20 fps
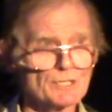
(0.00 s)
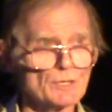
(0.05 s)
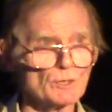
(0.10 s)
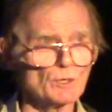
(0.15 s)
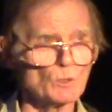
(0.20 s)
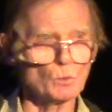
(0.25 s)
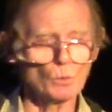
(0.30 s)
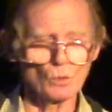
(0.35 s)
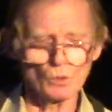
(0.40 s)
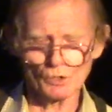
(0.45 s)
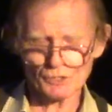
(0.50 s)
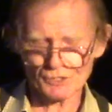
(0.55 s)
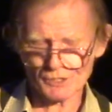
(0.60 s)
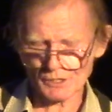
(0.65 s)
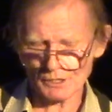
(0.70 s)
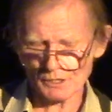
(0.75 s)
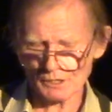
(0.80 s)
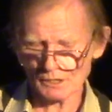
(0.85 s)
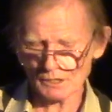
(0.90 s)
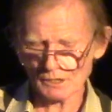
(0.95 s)
in the
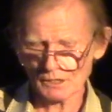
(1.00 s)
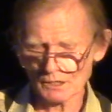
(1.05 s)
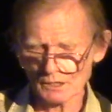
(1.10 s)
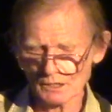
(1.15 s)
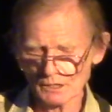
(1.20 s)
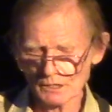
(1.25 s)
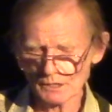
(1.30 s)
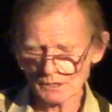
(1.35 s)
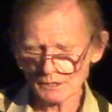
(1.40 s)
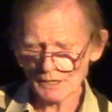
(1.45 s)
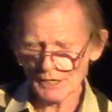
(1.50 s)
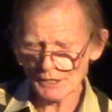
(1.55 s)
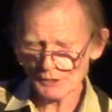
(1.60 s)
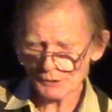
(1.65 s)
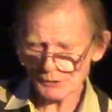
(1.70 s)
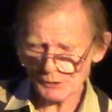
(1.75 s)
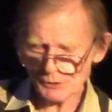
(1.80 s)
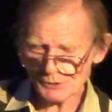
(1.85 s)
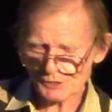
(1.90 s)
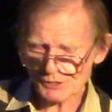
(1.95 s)
water.
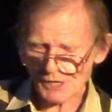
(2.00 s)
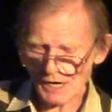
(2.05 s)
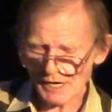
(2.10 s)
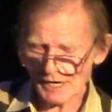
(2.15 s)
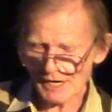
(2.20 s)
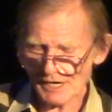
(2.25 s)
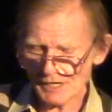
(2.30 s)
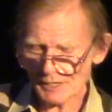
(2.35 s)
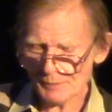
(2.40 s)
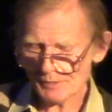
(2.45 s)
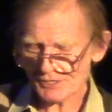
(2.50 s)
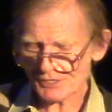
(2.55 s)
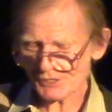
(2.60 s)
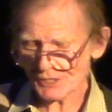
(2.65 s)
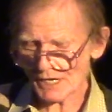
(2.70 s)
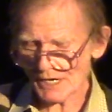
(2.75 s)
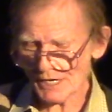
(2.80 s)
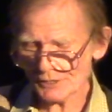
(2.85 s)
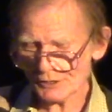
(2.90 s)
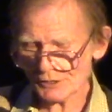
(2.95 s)
You died
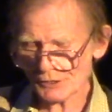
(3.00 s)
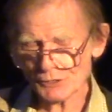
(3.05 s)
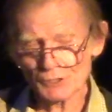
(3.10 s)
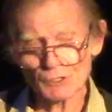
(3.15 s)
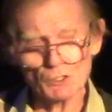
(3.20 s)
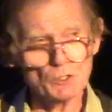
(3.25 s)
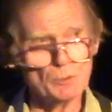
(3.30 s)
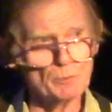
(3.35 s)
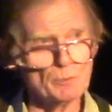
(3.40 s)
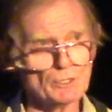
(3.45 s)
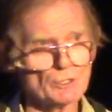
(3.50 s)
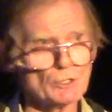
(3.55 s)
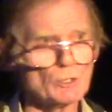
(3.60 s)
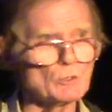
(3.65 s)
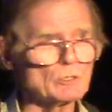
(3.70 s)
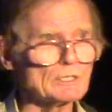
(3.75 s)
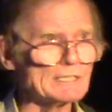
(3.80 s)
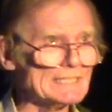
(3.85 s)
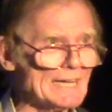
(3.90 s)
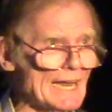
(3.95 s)
beside a human
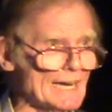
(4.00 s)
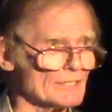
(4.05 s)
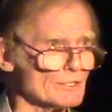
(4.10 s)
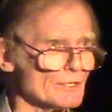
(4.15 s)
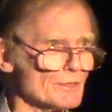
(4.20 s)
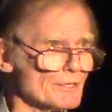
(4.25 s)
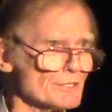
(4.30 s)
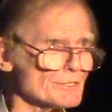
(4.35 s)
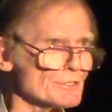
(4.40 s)
who lacked the